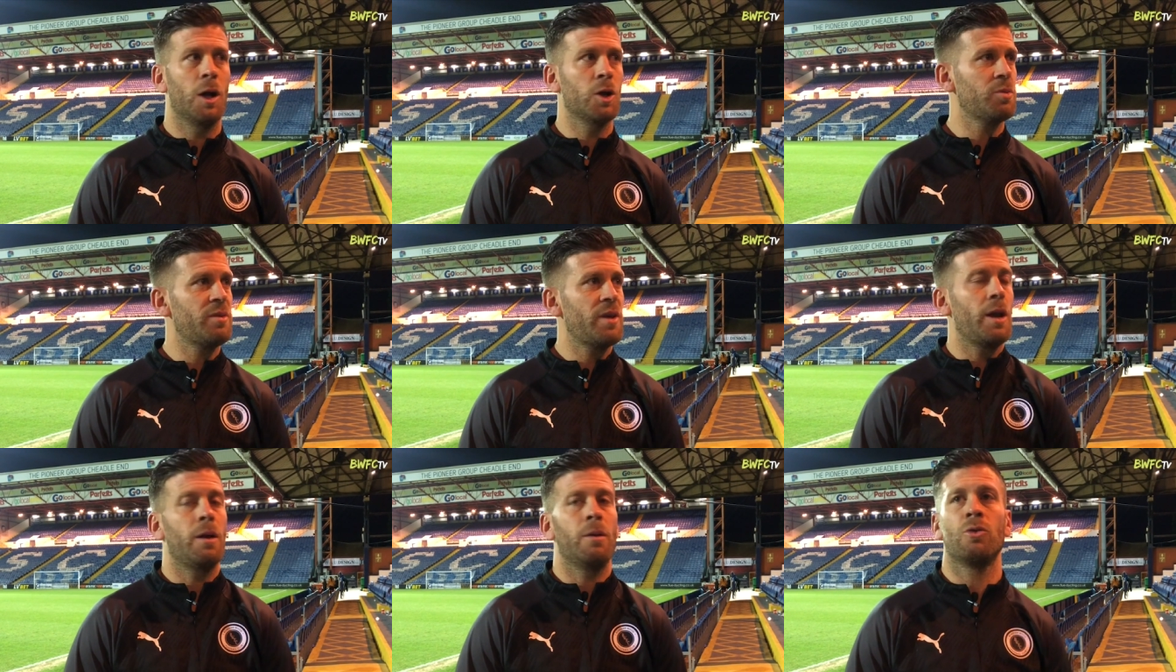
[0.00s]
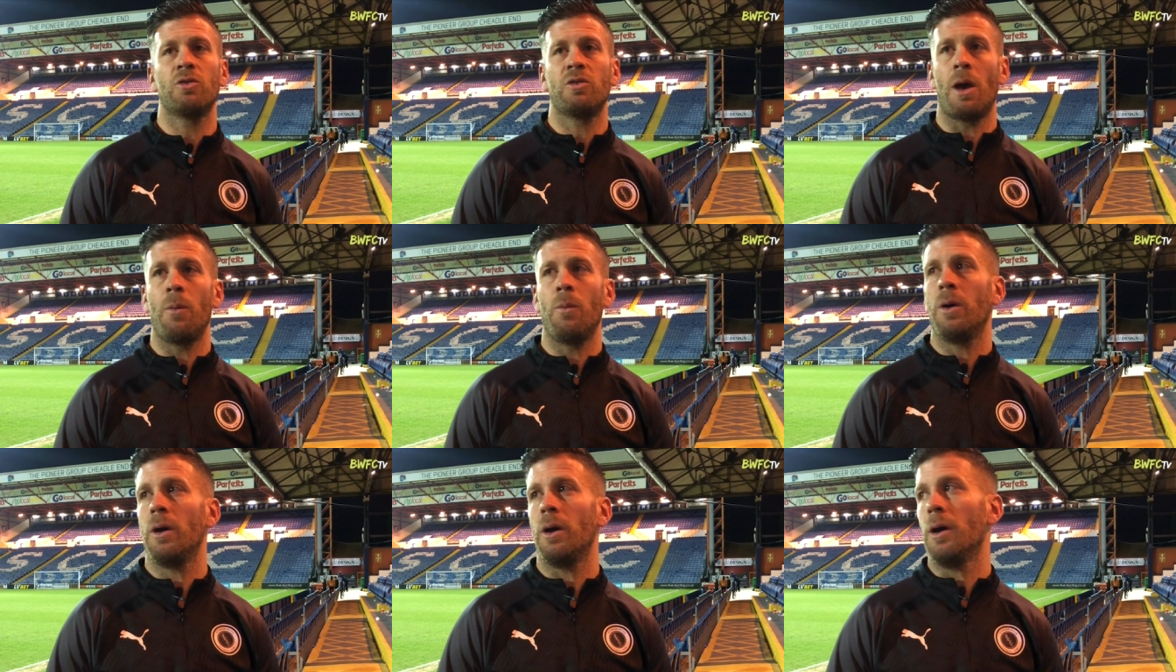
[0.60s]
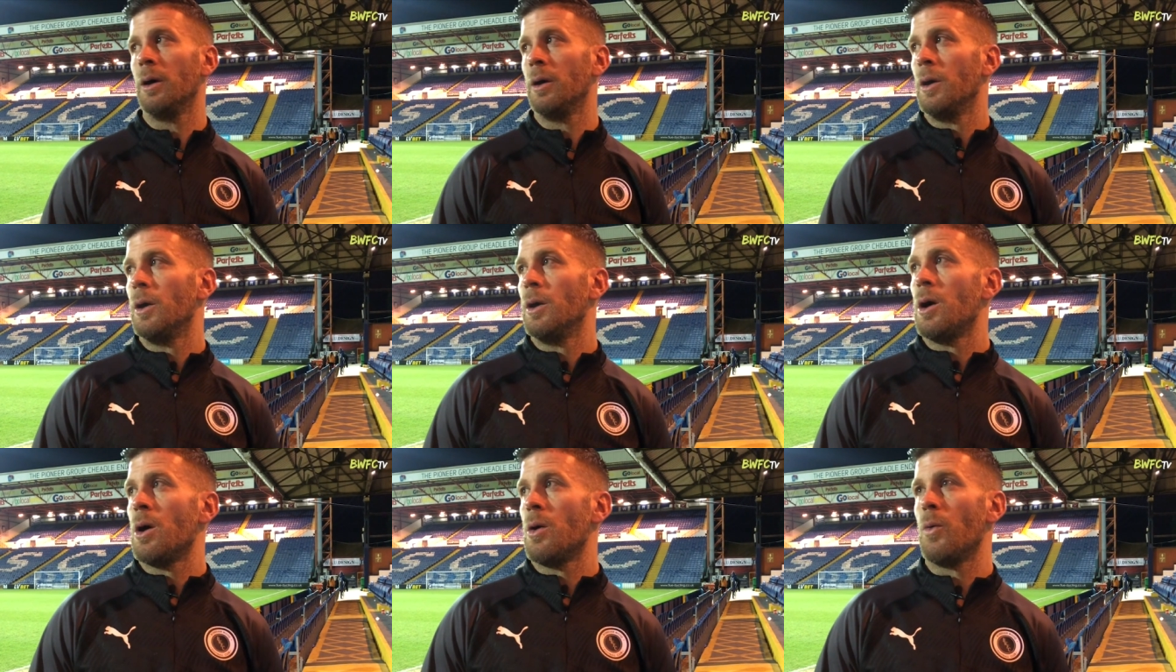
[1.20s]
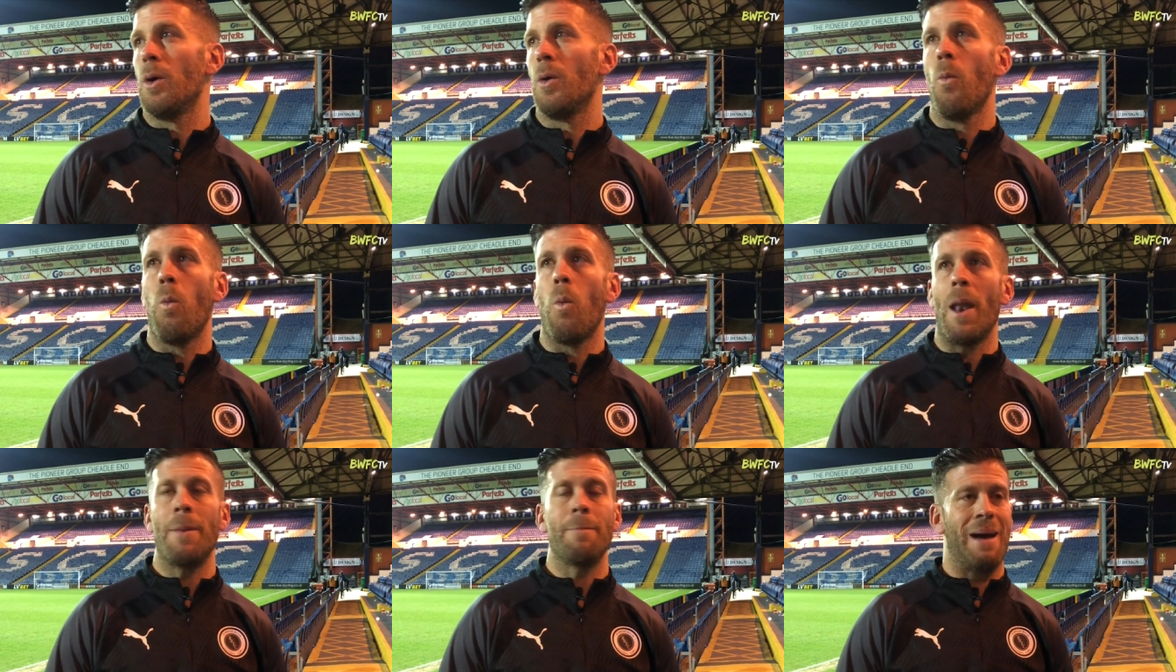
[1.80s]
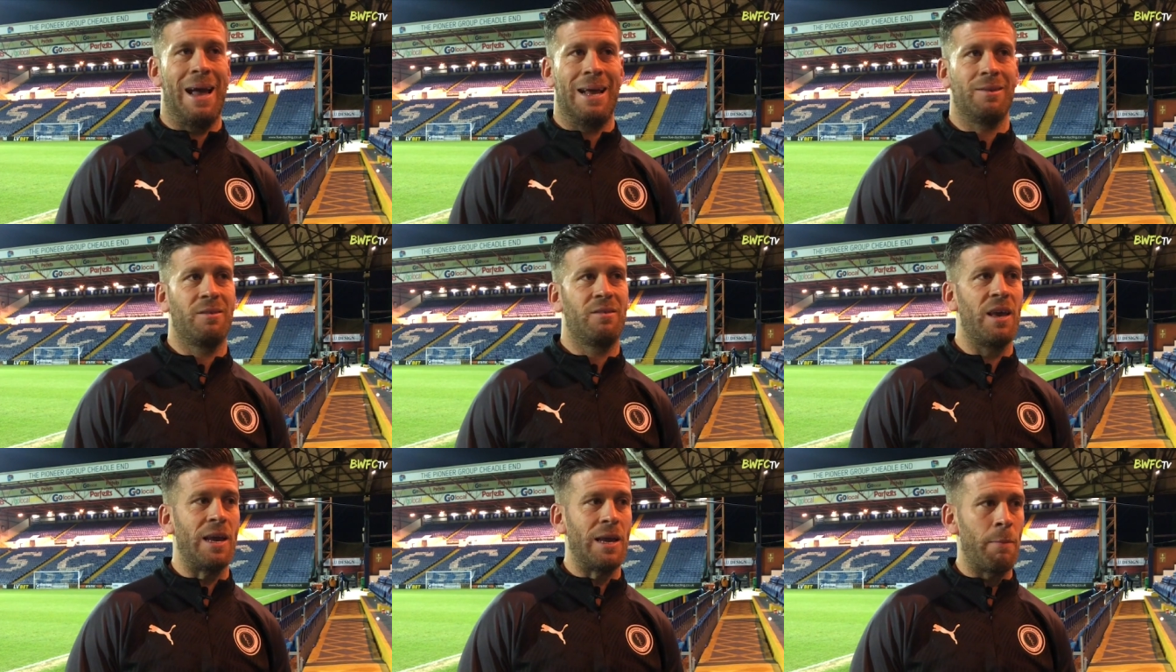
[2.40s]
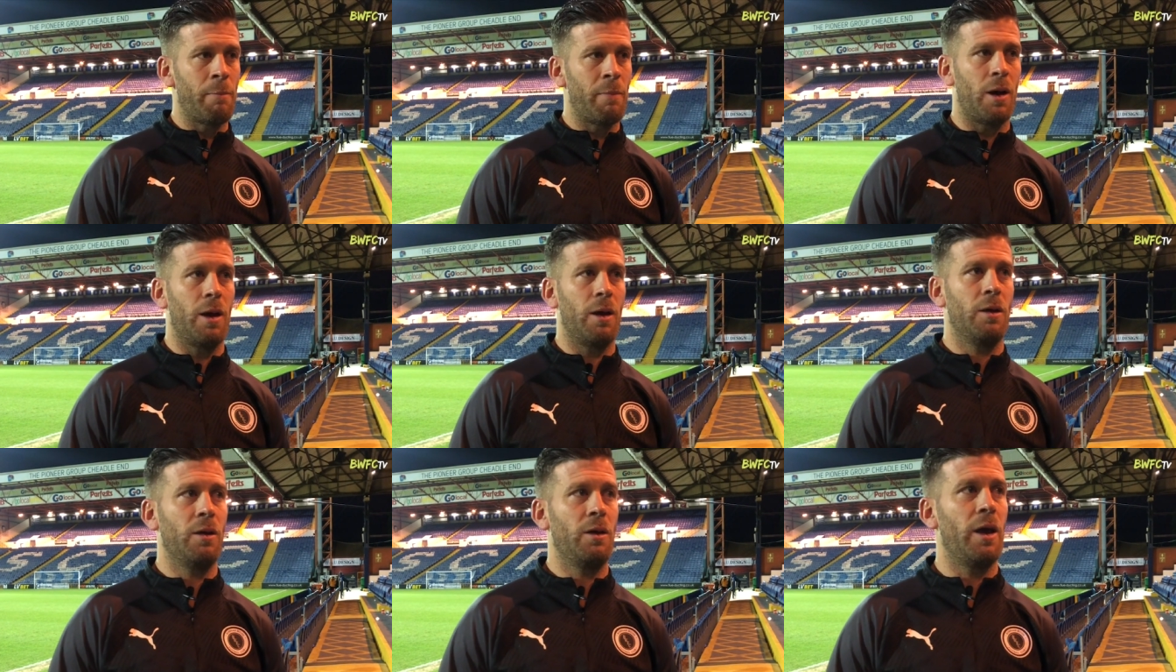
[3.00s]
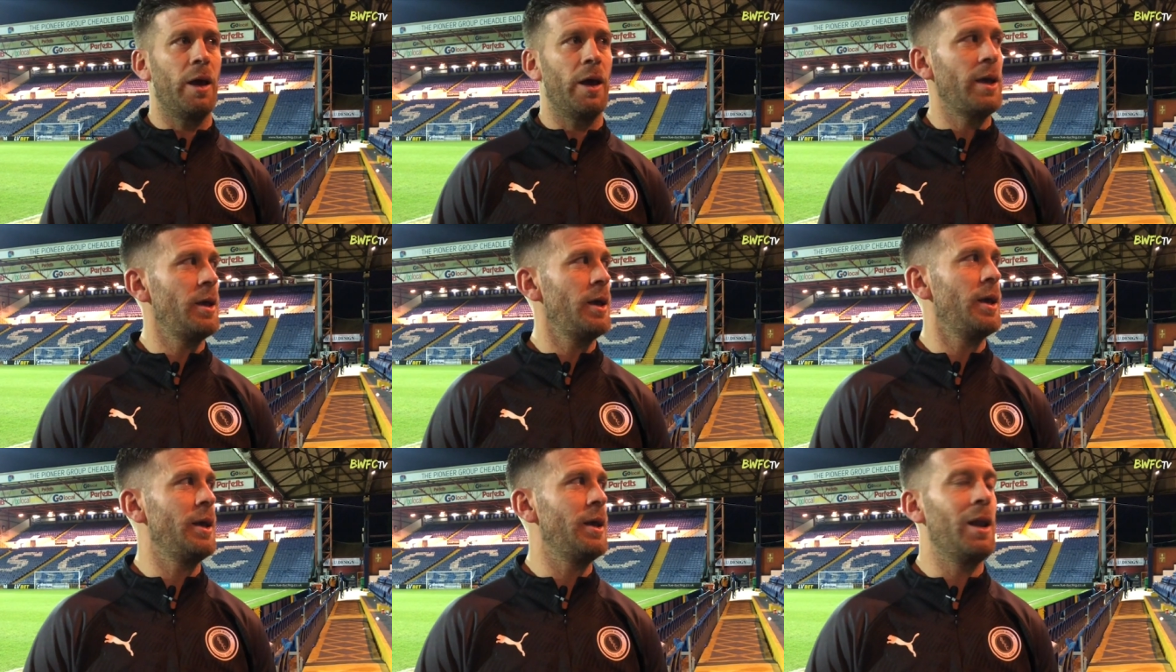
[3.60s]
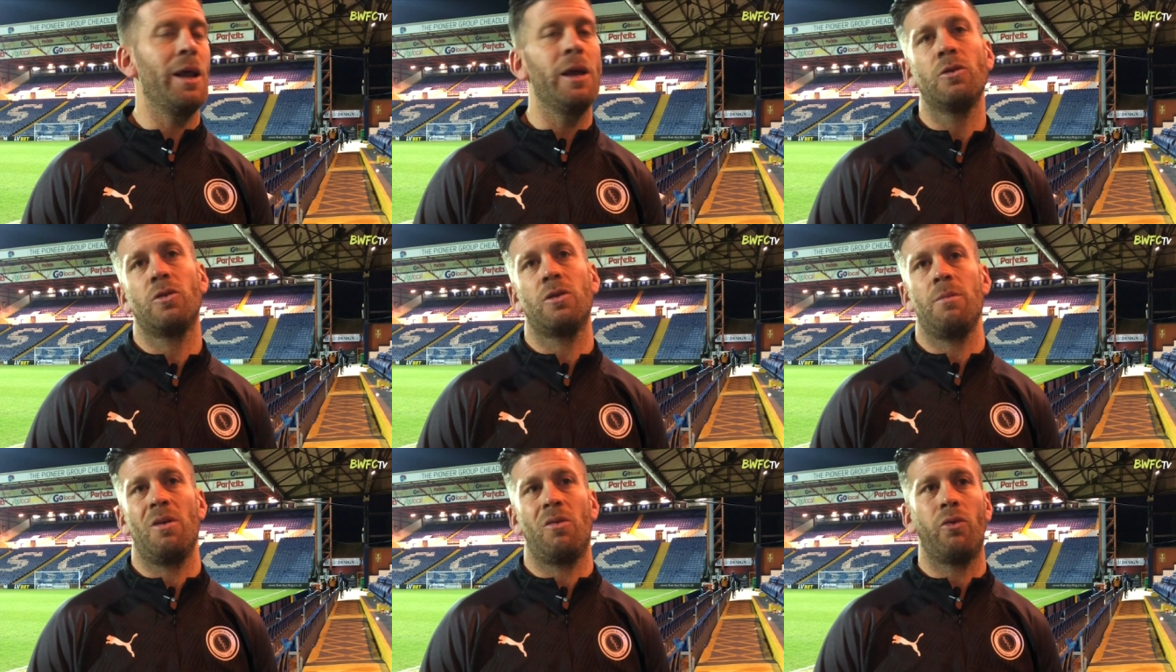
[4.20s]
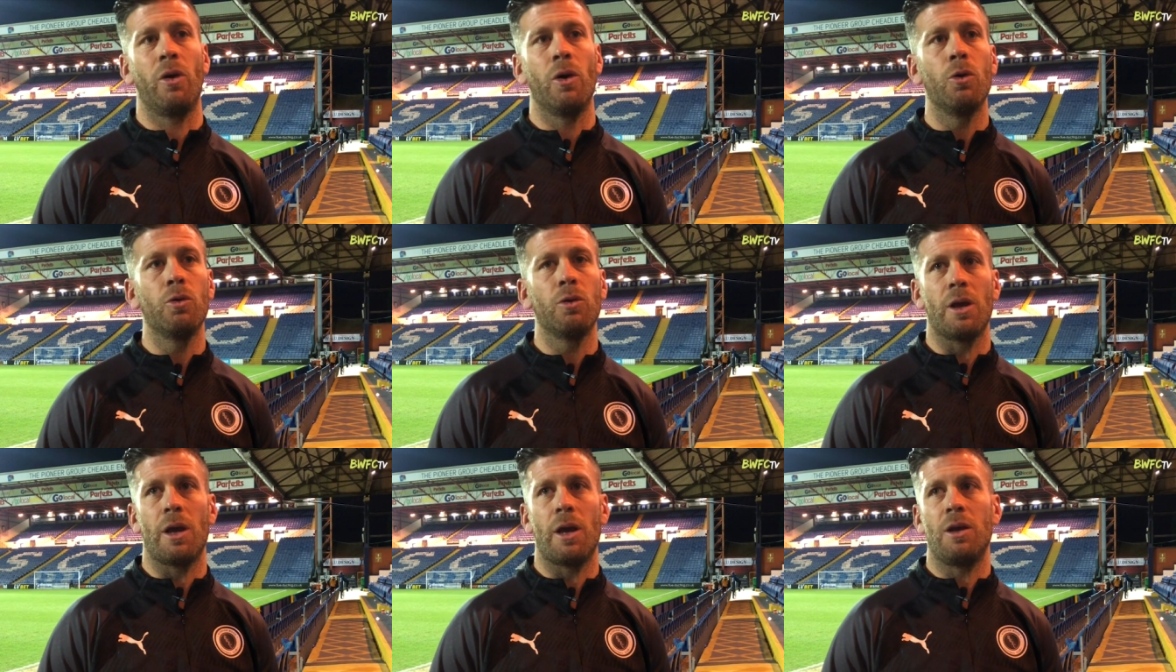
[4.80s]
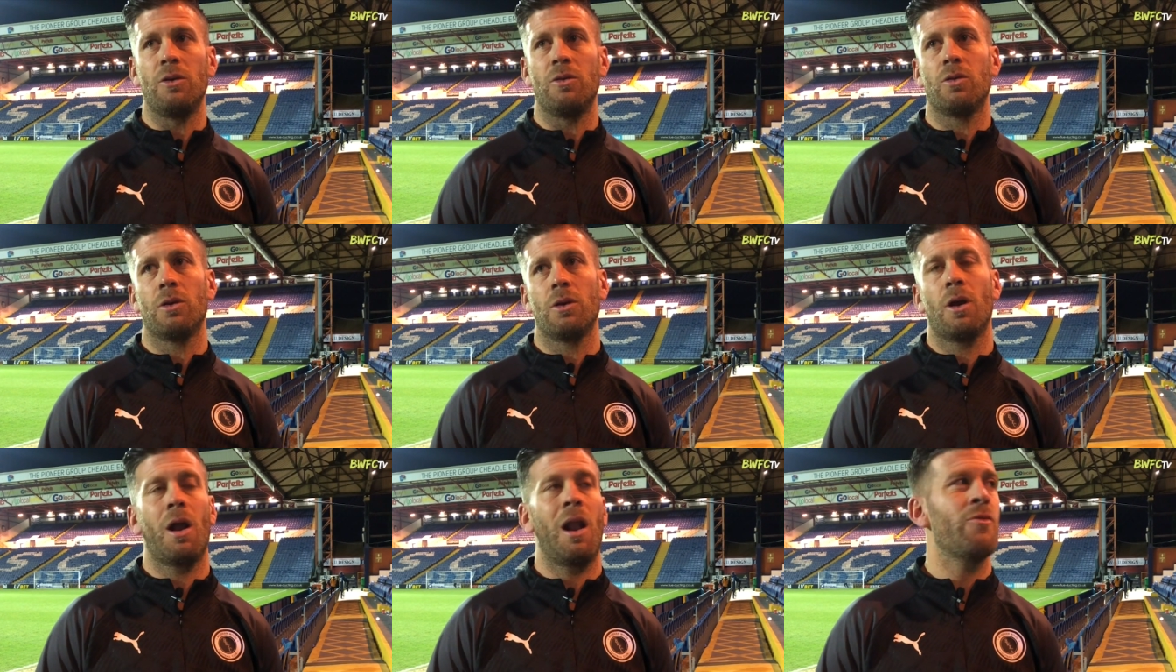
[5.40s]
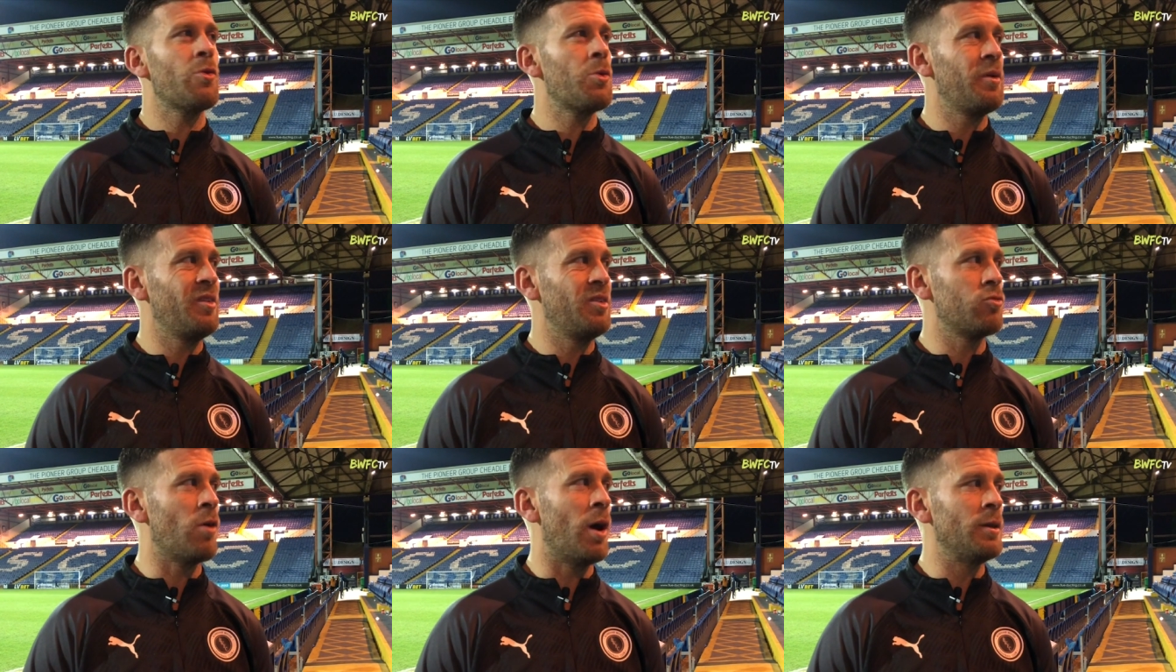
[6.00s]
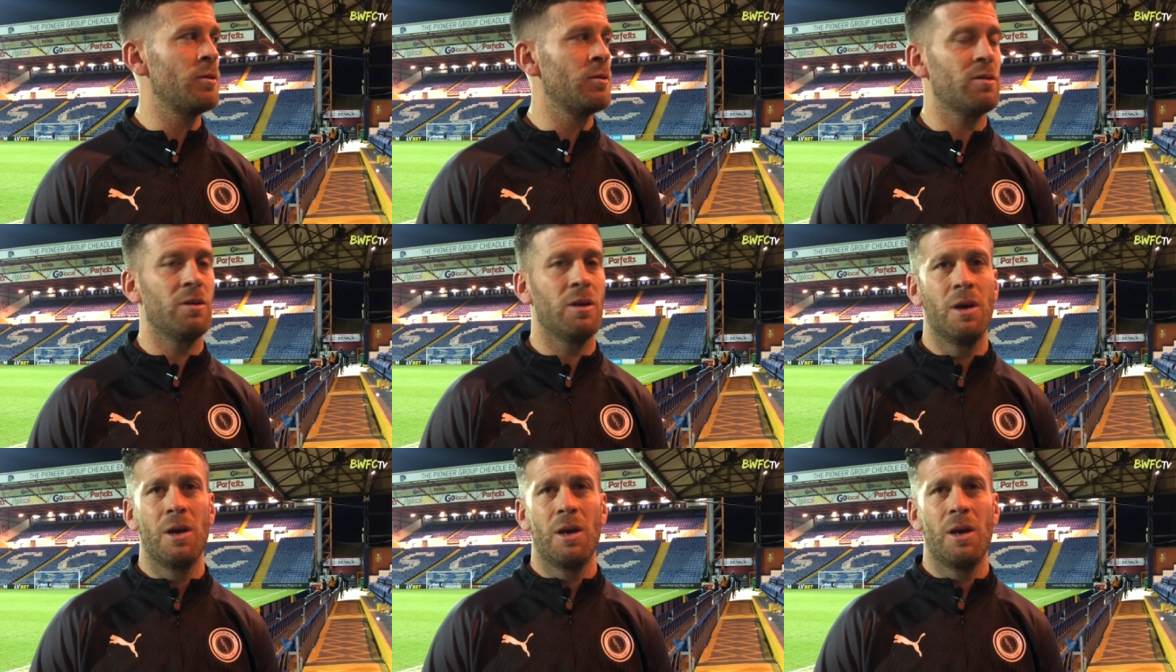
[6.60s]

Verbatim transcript: I'm not saying we're a one-man team, but yeah, he links the midfield, he's clever with his runs,